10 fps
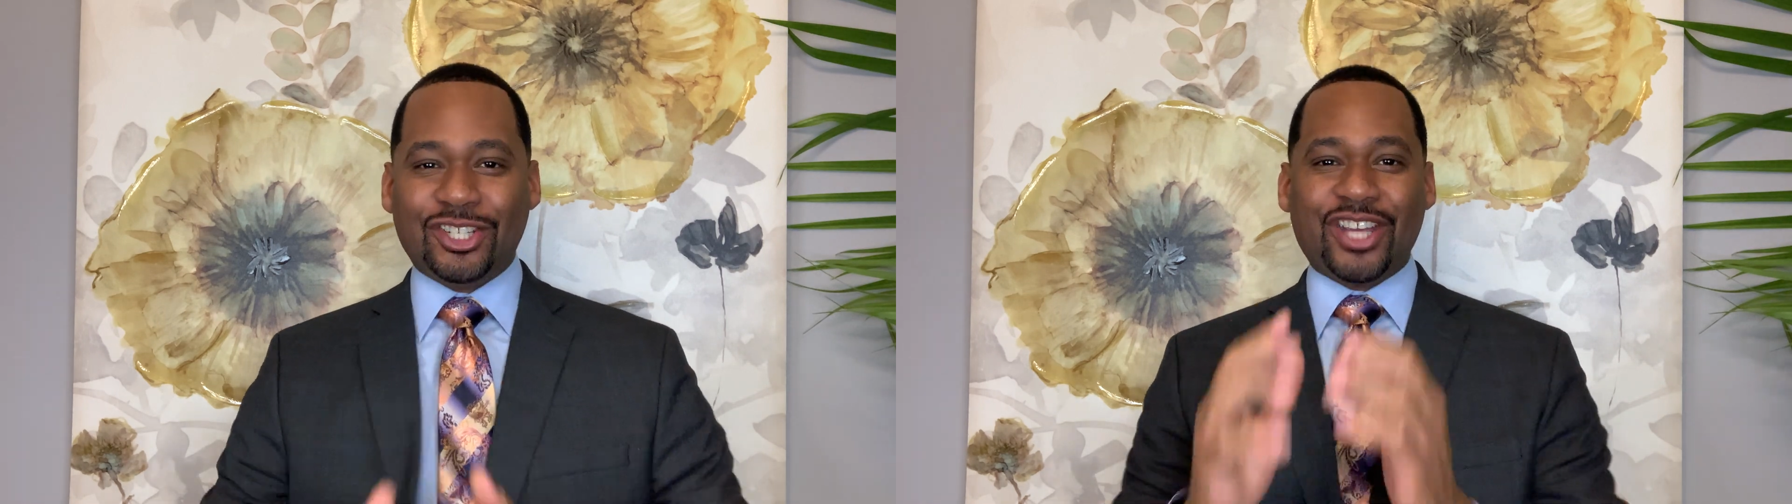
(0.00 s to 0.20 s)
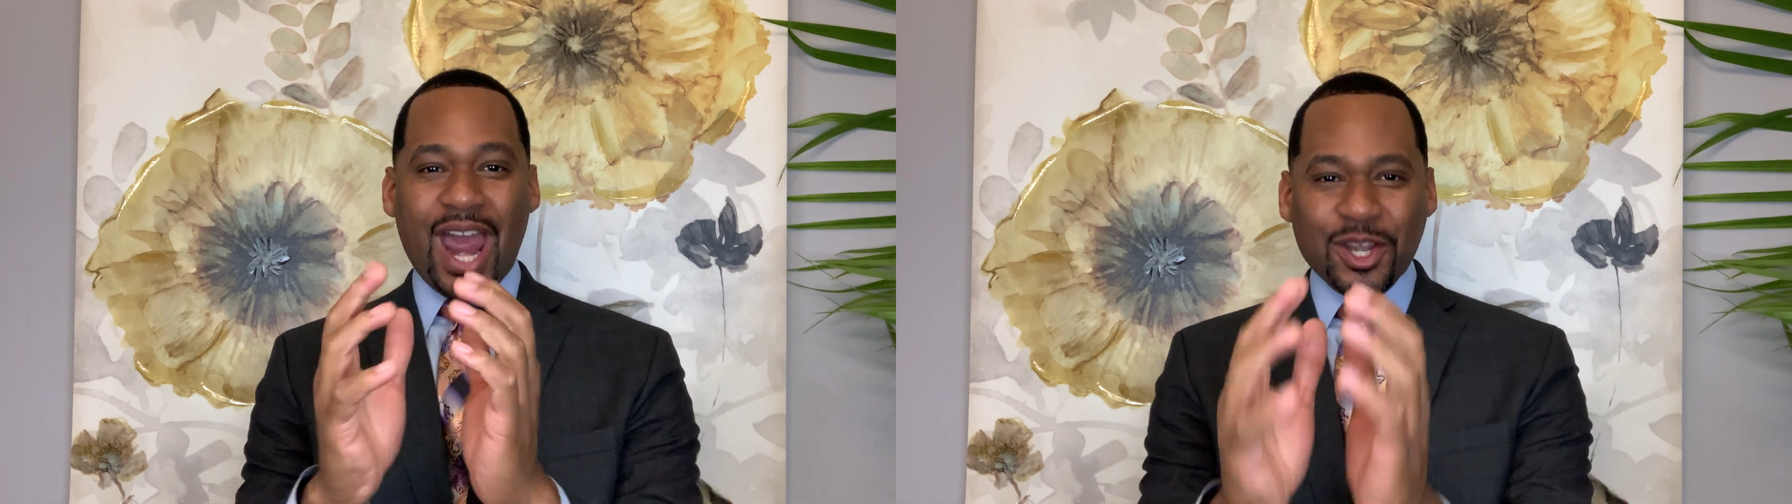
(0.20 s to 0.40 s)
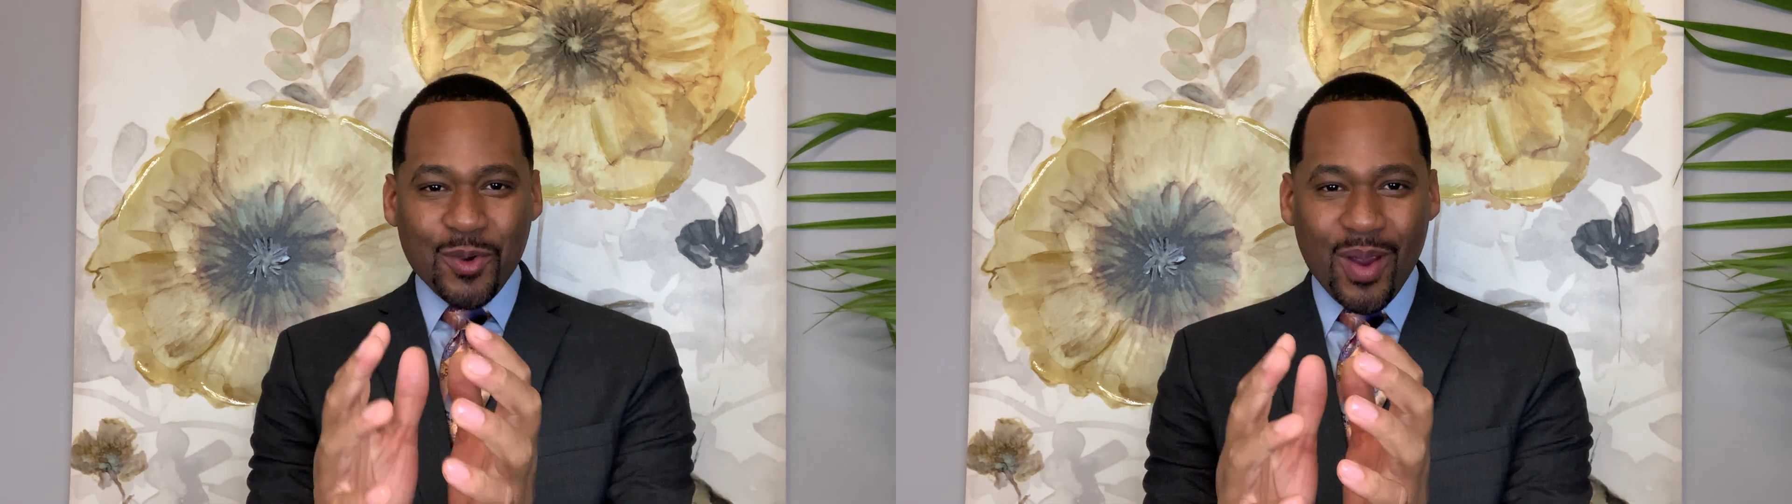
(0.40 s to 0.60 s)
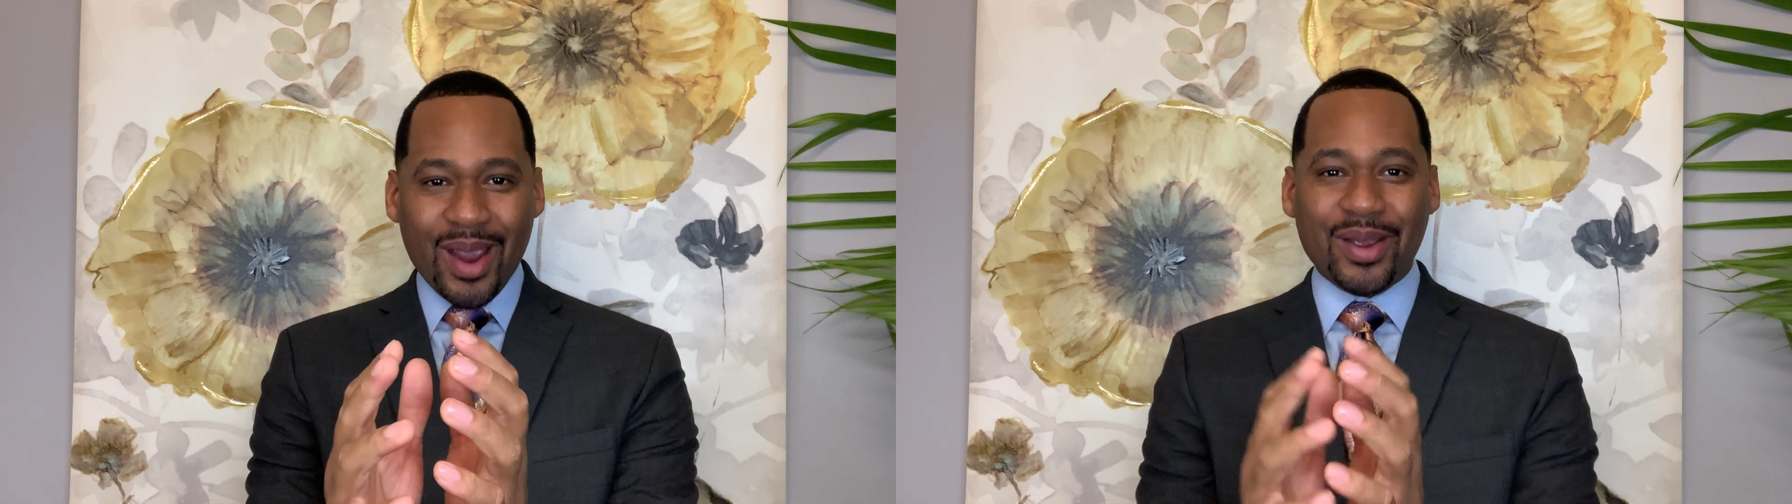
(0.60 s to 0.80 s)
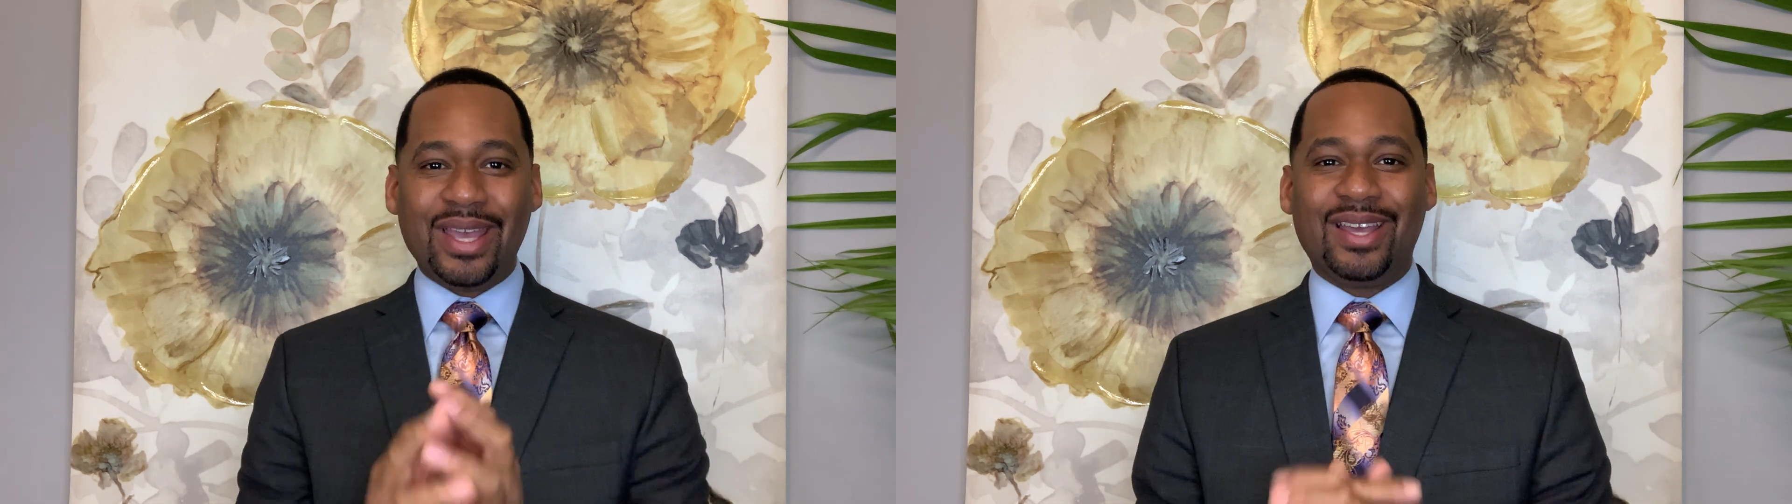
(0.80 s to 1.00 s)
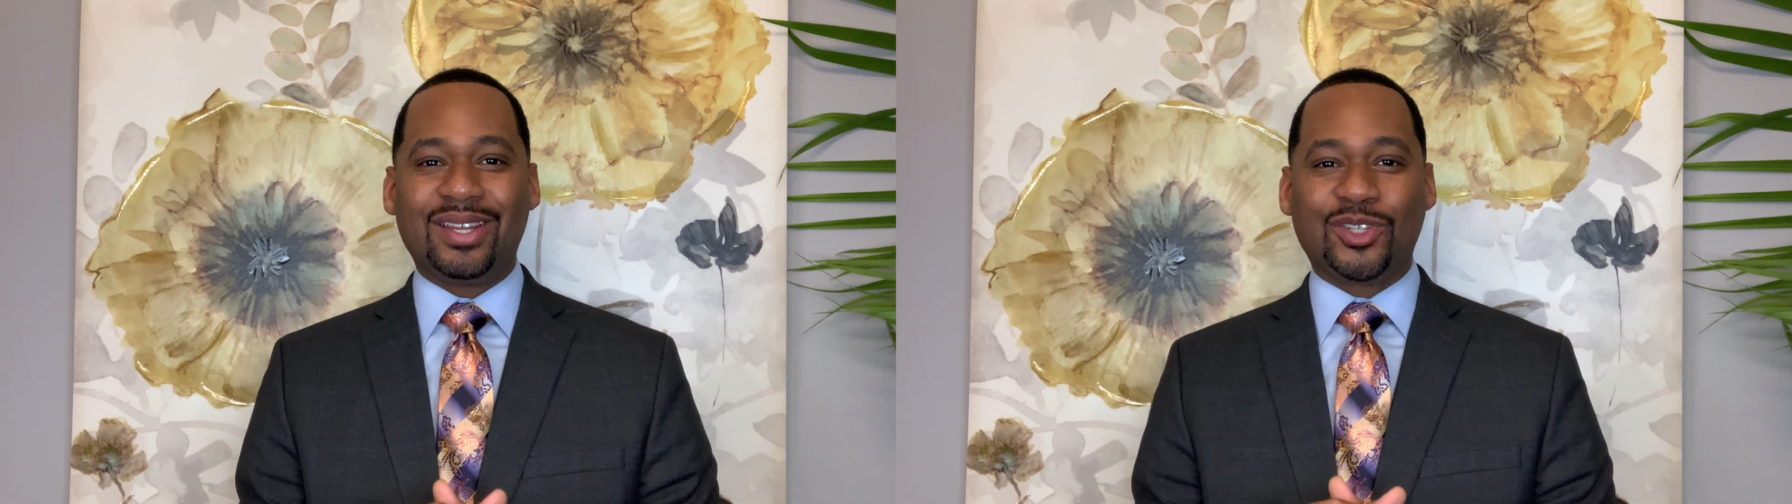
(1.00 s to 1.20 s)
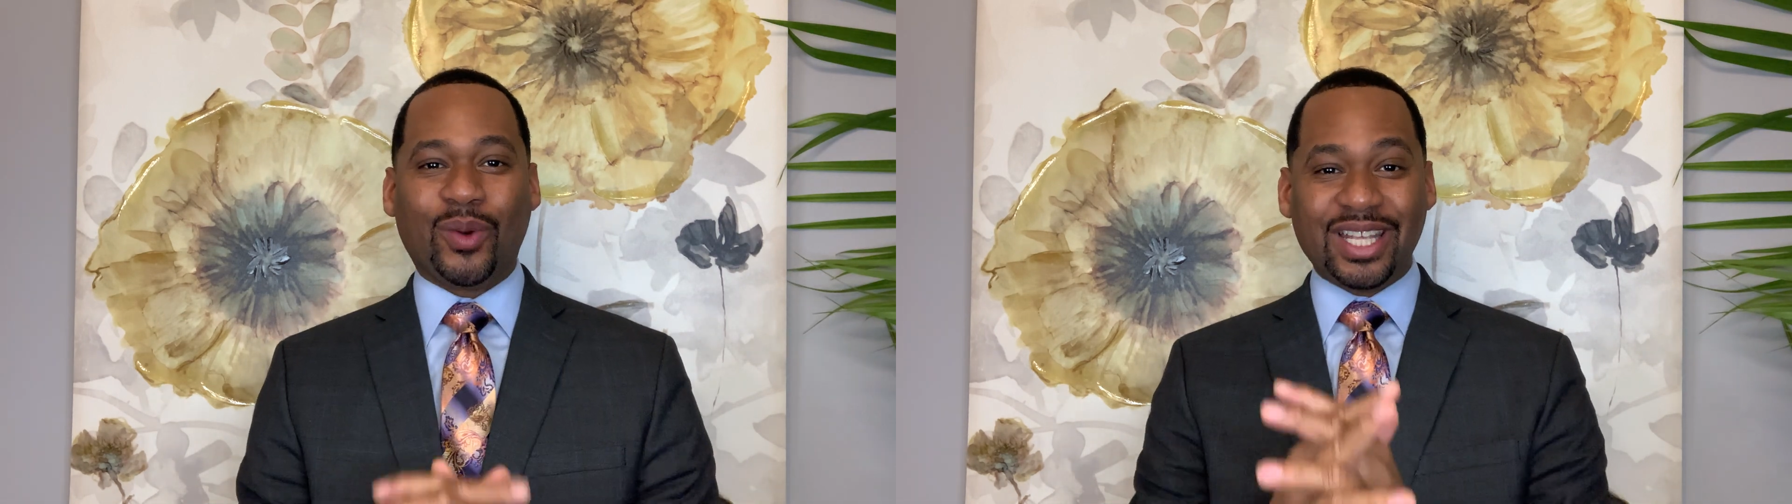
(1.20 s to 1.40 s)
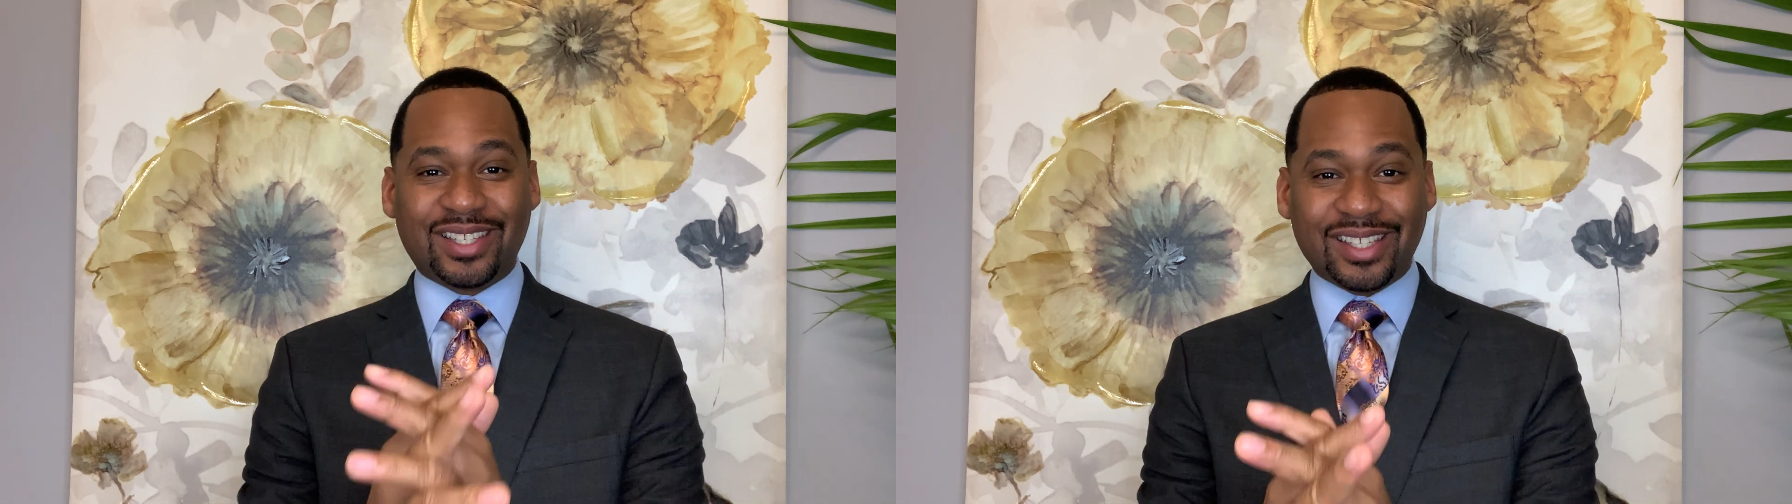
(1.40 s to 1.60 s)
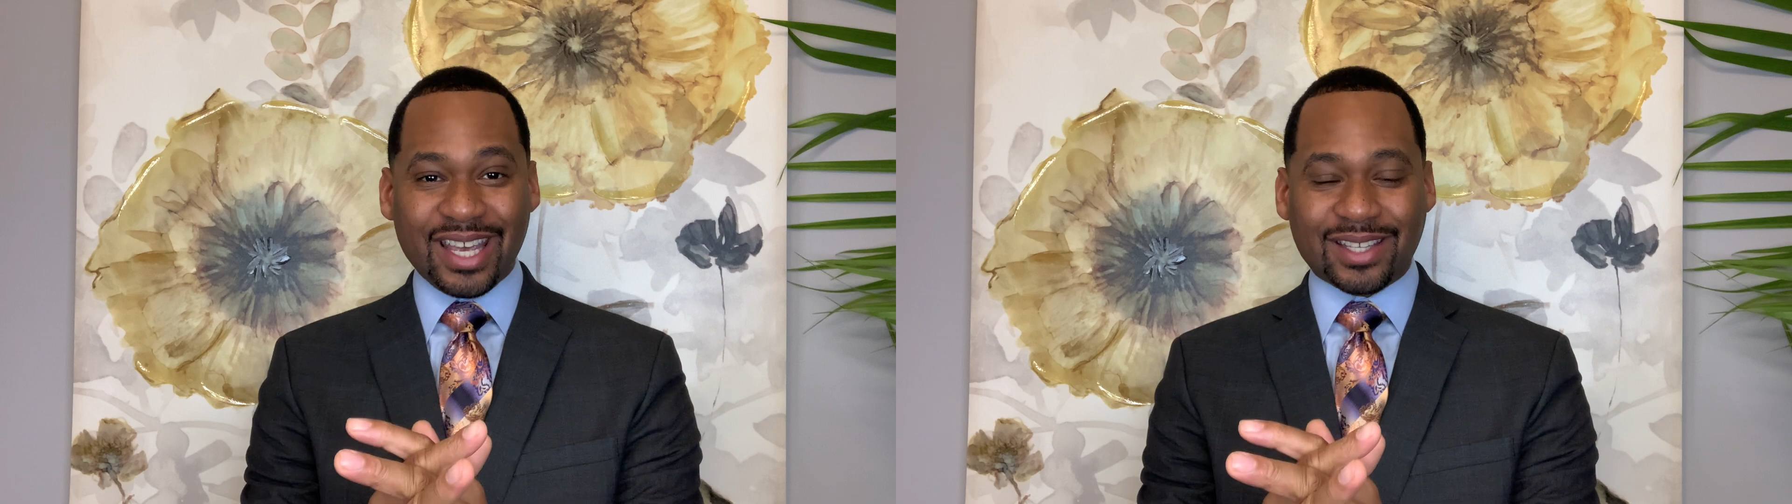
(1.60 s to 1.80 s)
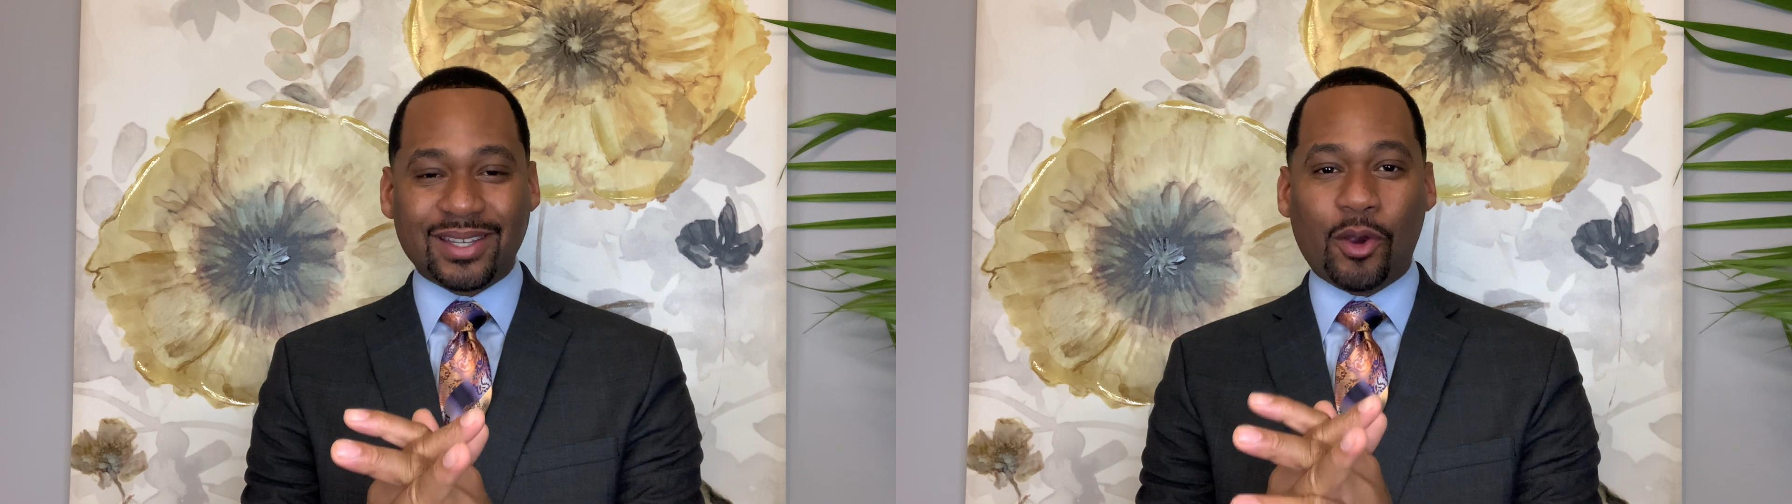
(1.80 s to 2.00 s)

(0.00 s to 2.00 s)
January 26th,